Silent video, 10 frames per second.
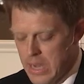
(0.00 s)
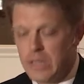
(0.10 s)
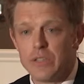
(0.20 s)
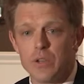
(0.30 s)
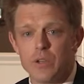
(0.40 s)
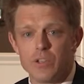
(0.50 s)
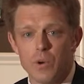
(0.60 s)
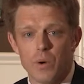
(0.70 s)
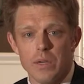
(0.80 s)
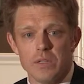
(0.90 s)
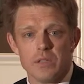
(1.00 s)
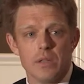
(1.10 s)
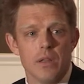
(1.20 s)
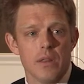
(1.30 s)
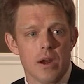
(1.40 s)
And these are the
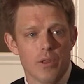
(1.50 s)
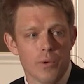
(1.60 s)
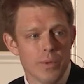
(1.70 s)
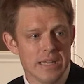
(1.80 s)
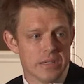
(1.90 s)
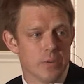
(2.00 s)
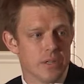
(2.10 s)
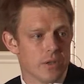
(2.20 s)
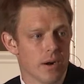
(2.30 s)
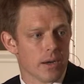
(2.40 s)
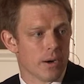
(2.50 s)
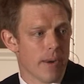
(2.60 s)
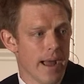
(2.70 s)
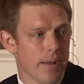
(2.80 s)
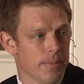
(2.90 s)
stories that are the reason we started
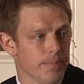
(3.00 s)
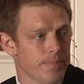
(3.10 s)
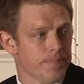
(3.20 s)
Corral.